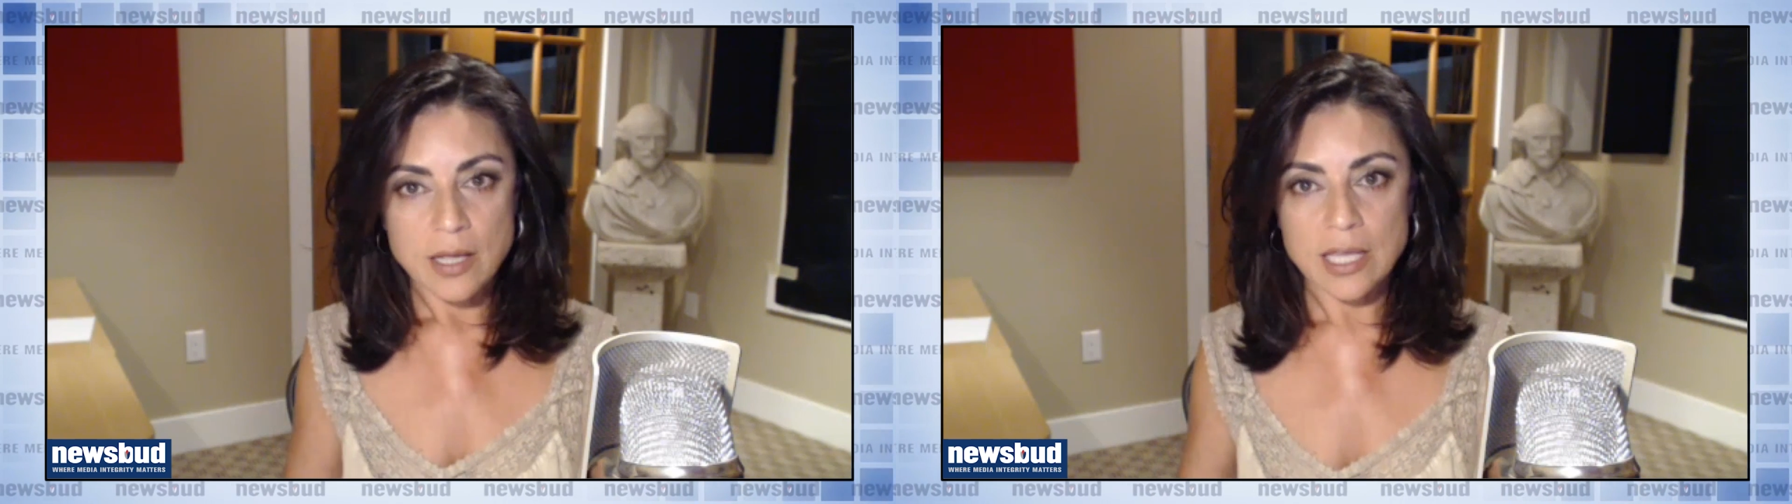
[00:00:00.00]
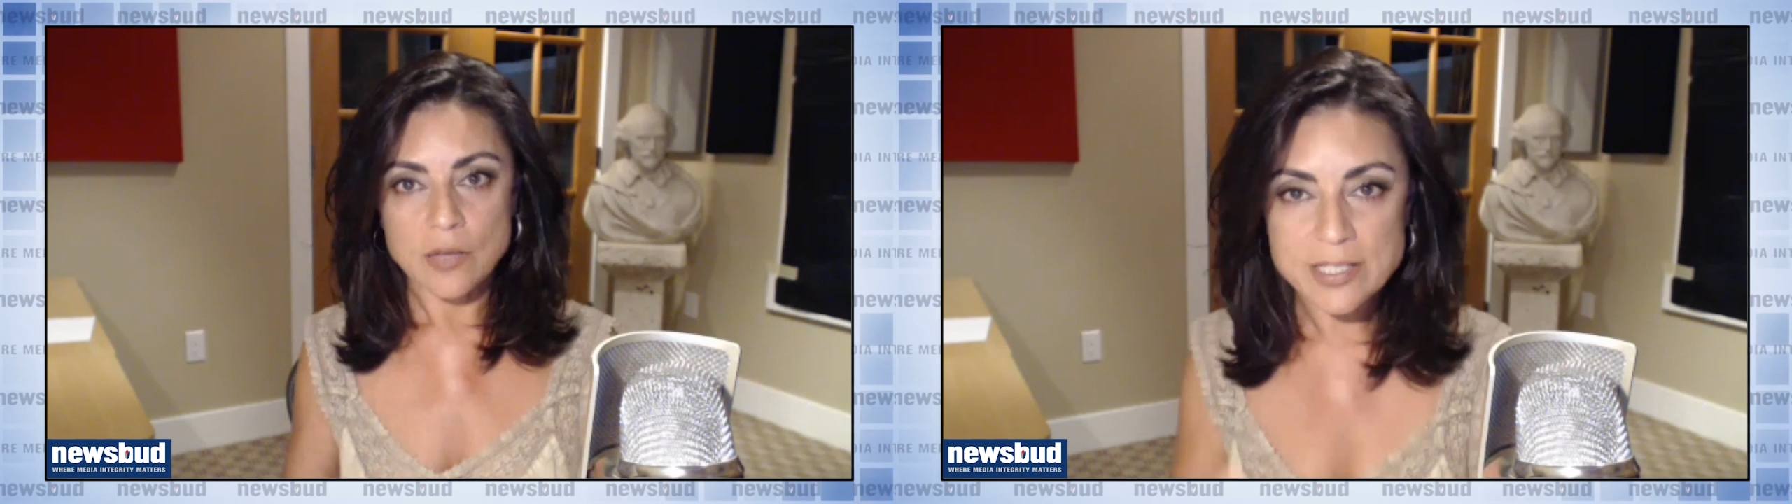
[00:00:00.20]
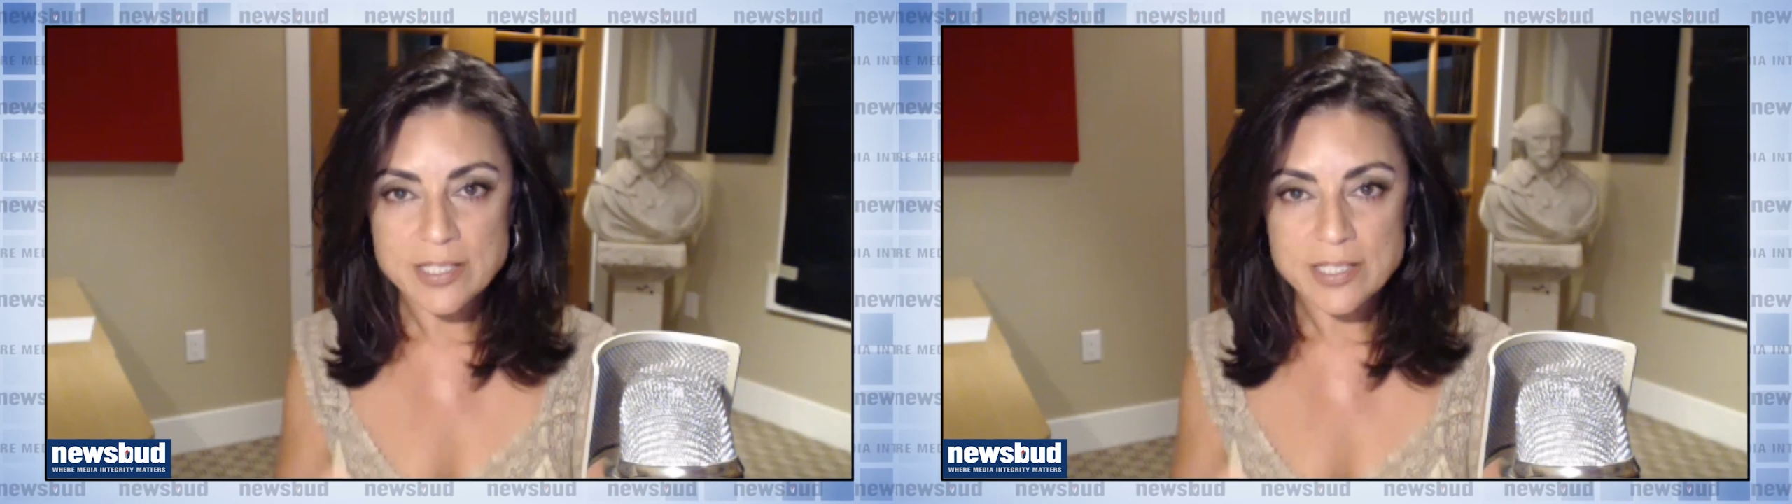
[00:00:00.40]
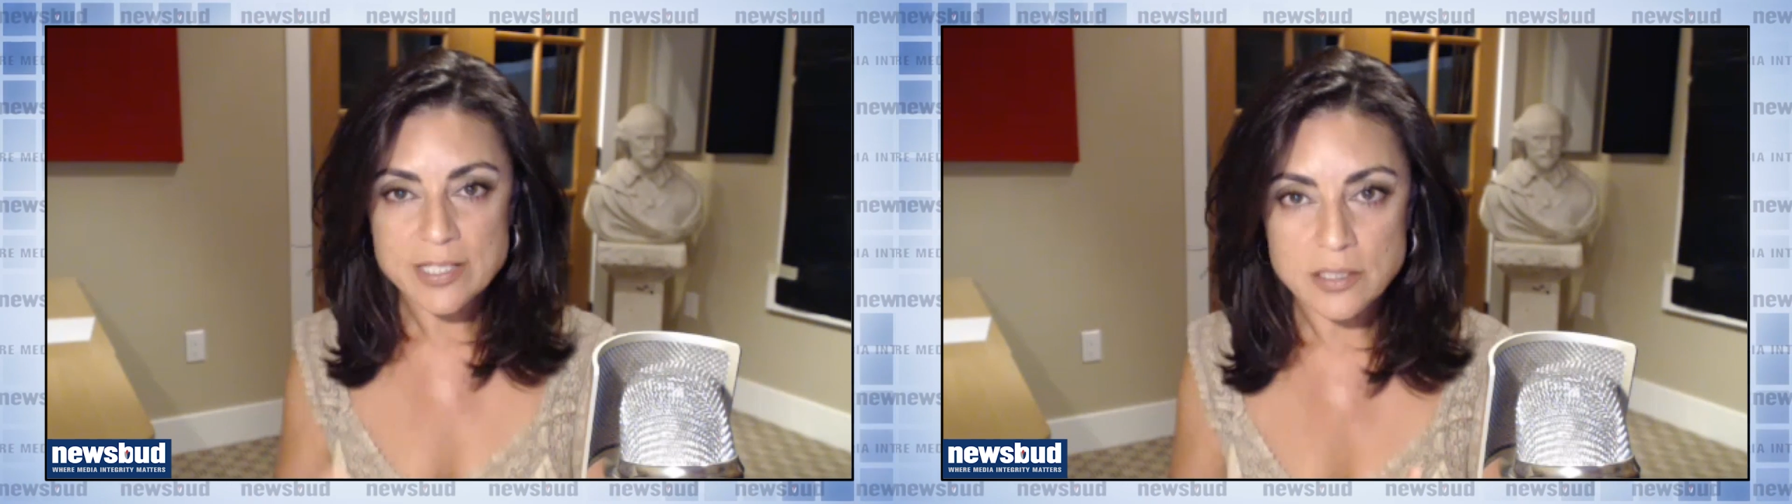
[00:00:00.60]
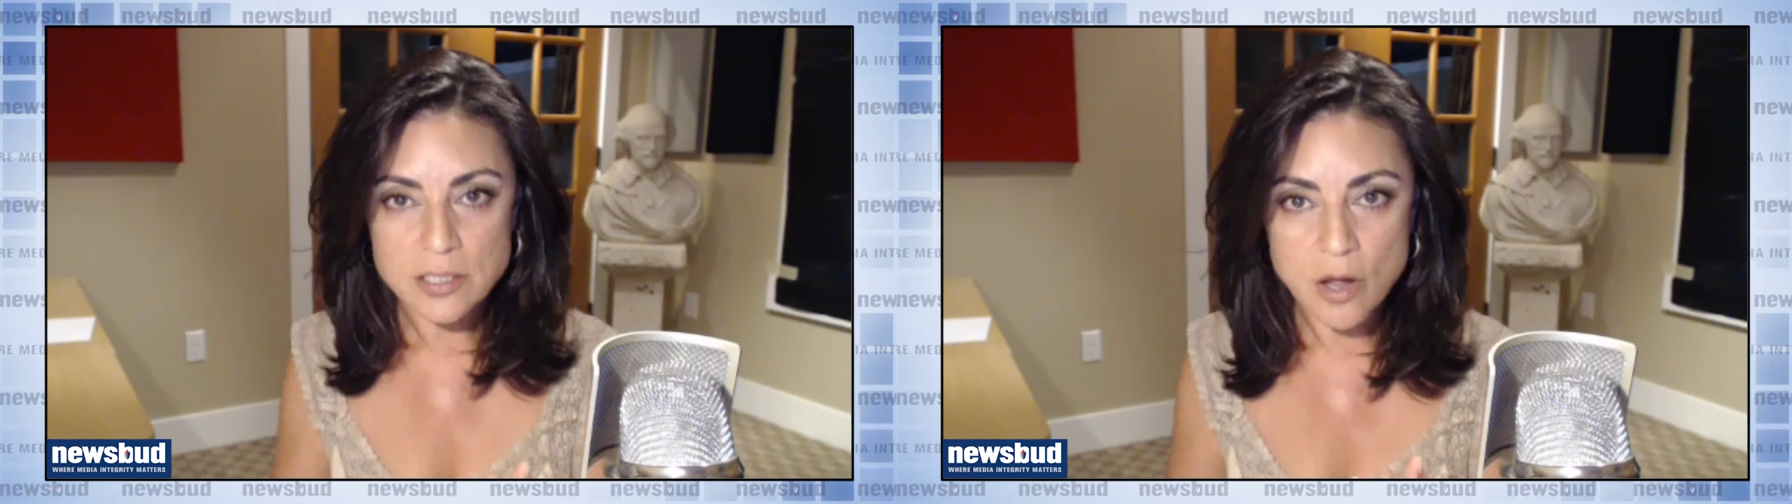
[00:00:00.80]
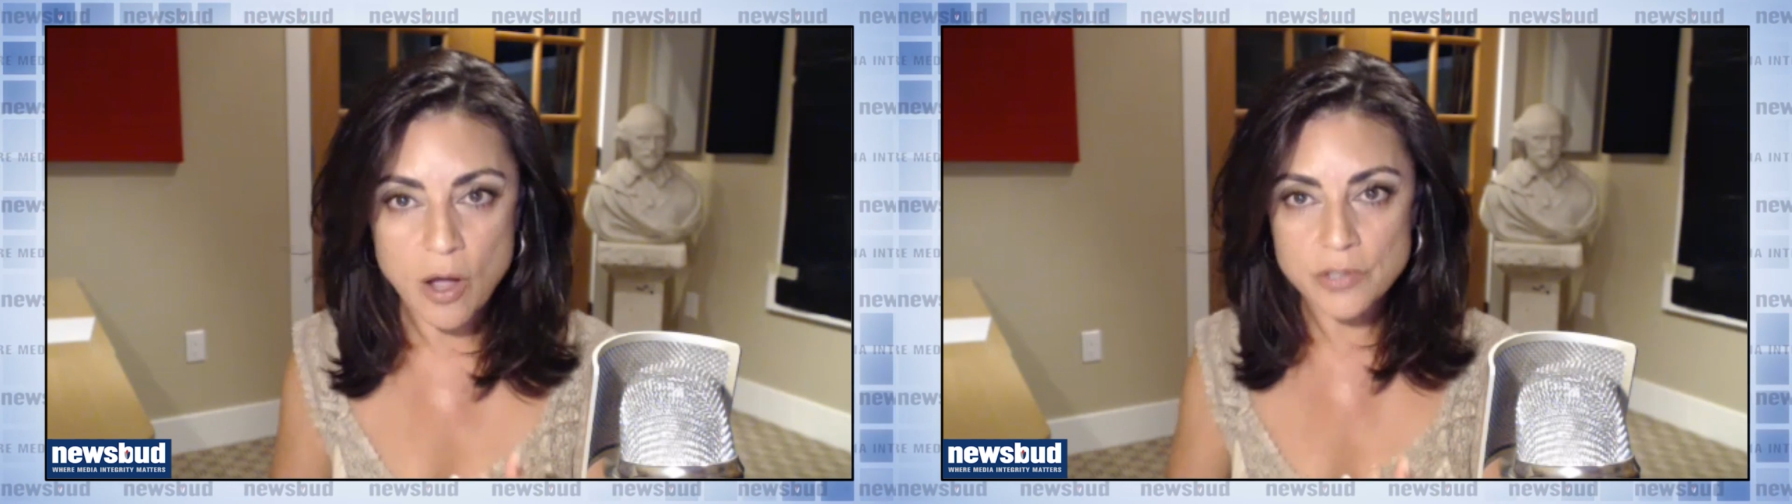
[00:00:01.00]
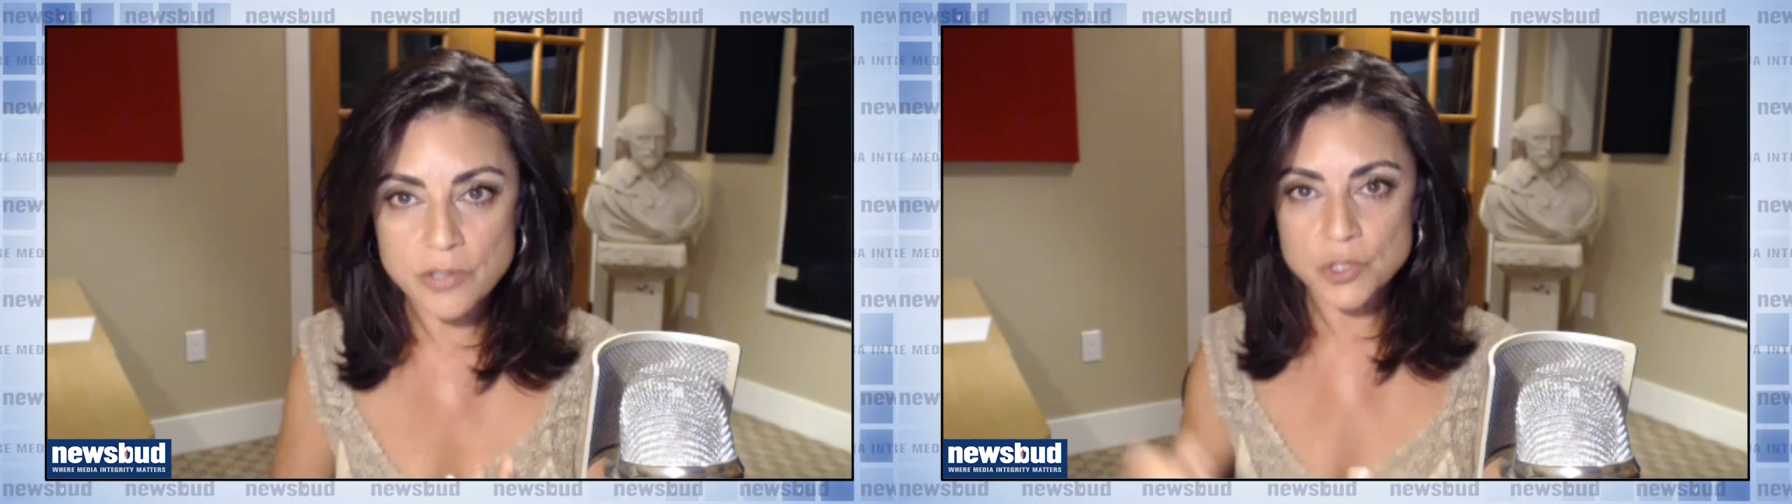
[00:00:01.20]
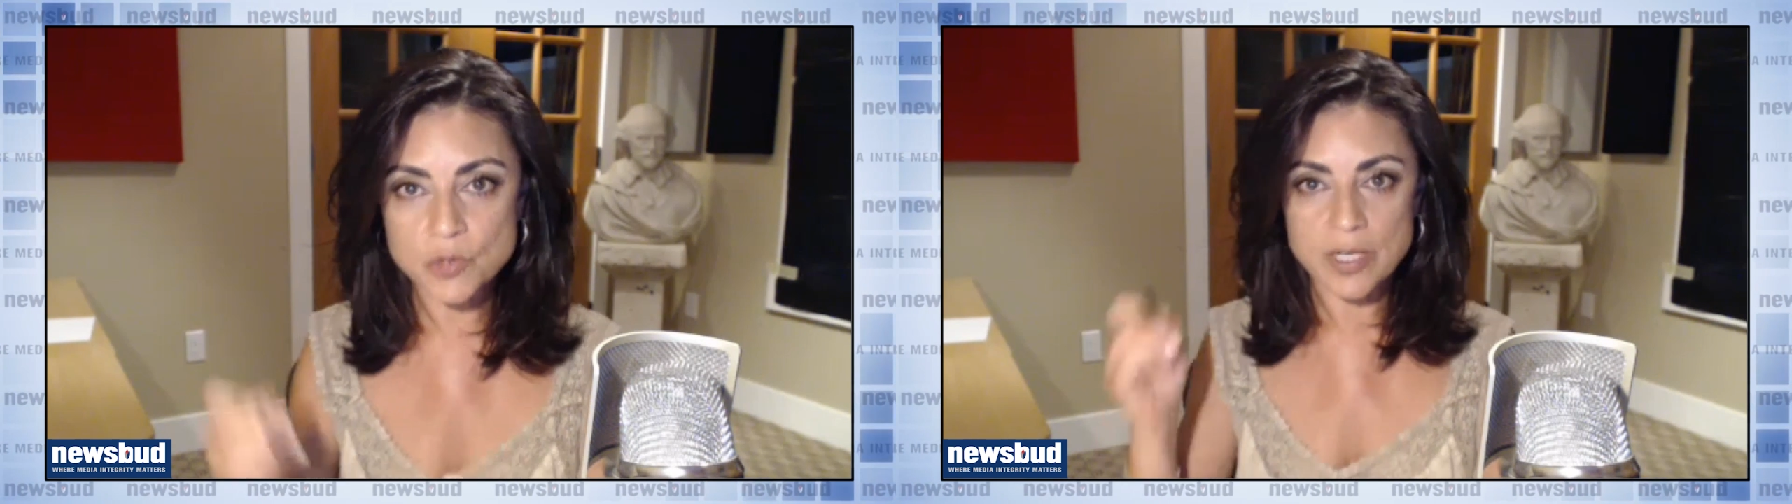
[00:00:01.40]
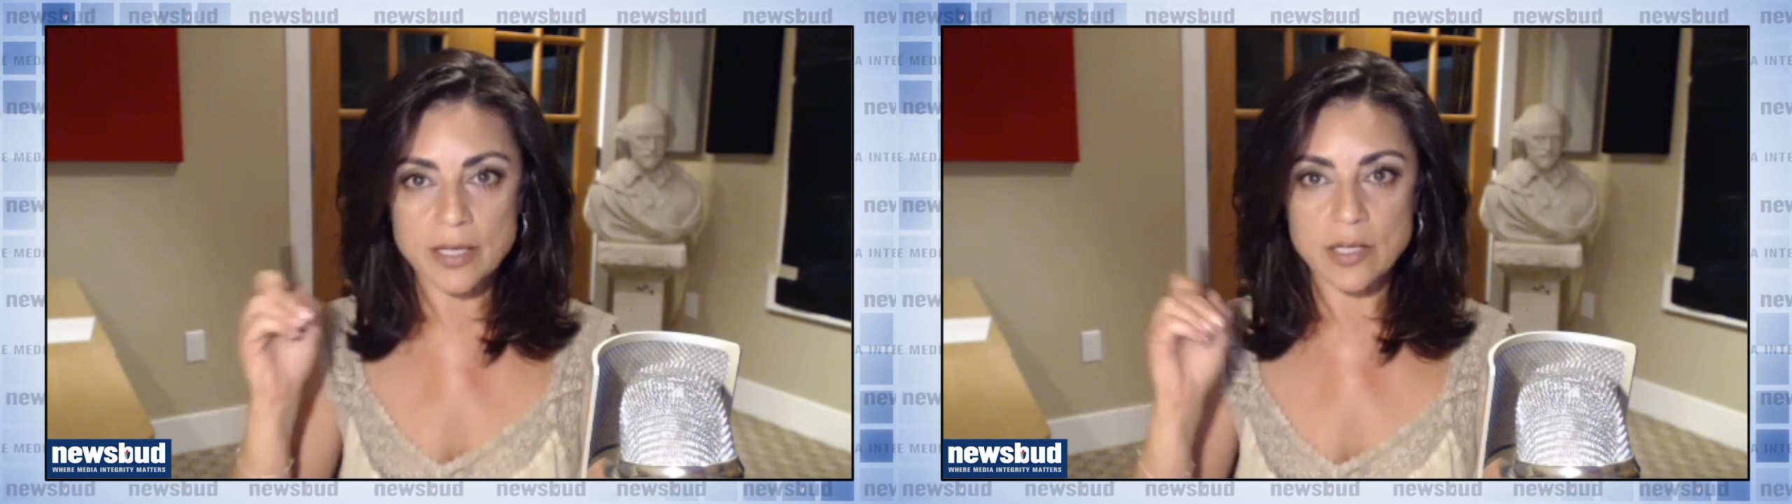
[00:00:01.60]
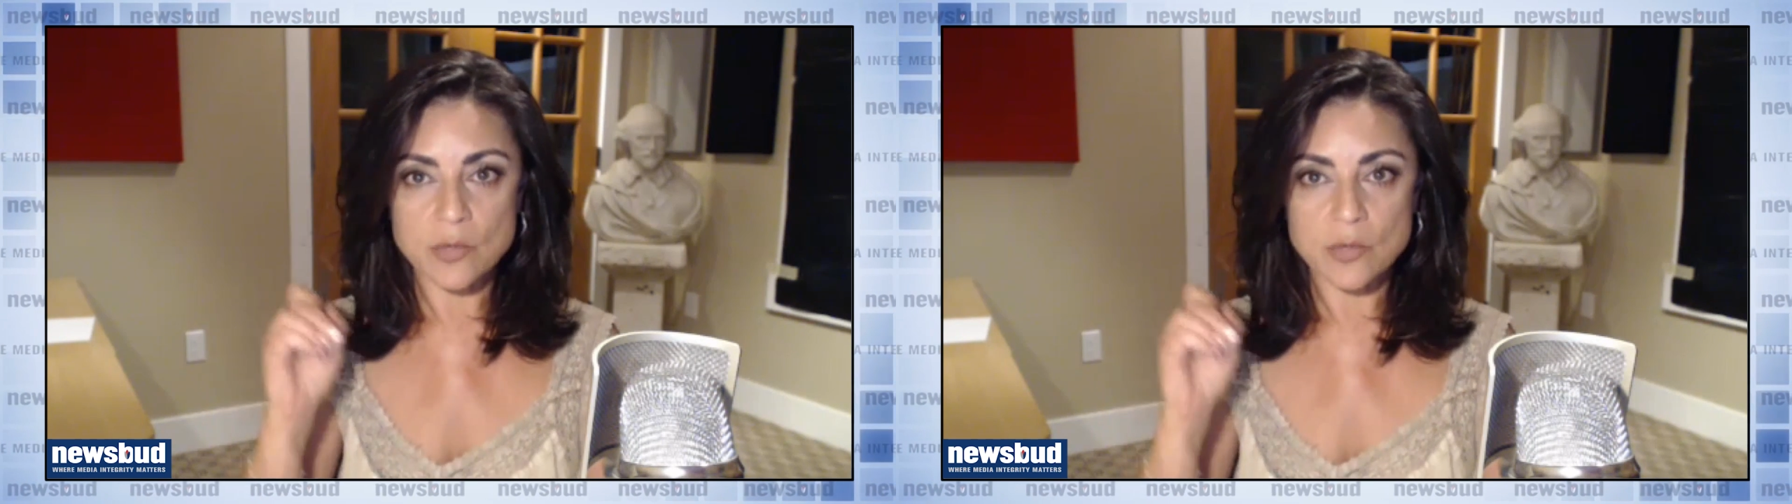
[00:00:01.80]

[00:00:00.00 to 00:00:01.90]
he was arrested in Austria.